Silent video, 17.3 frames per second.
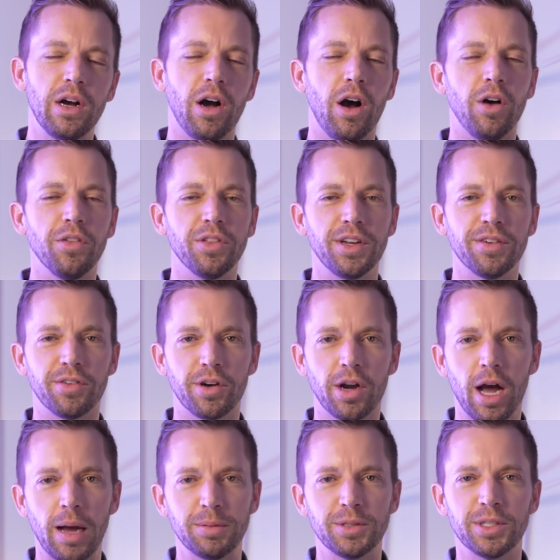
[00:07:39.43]
all the
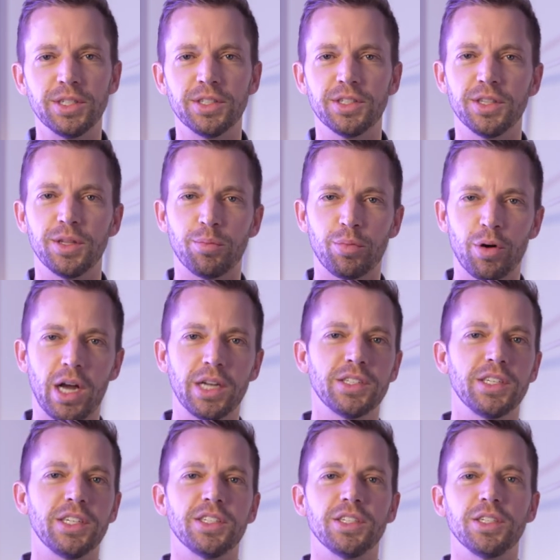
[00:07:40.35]
different options and the
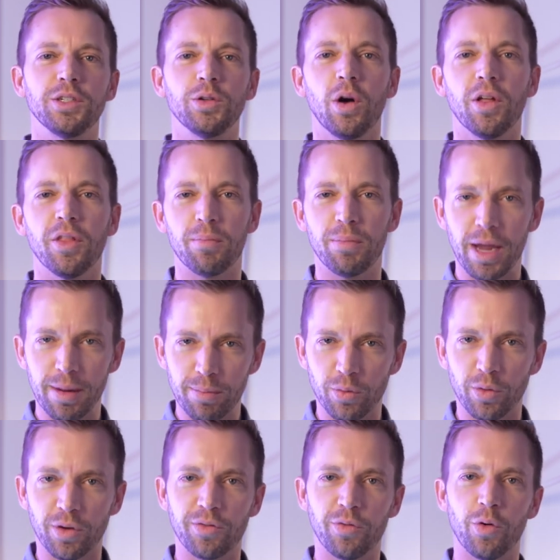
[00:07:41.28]
process and do all the
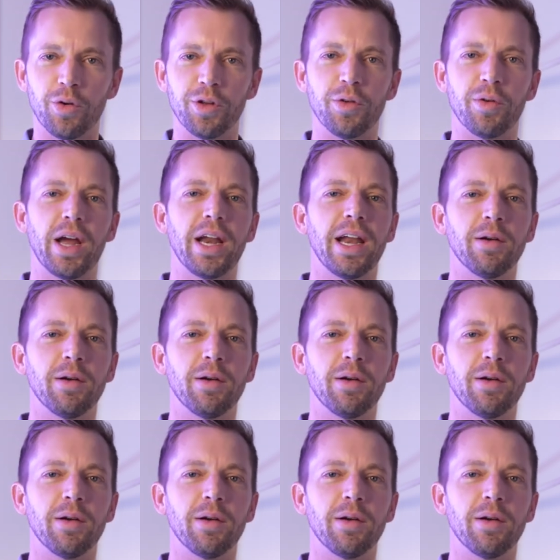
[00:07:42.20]
paperwork for you, right?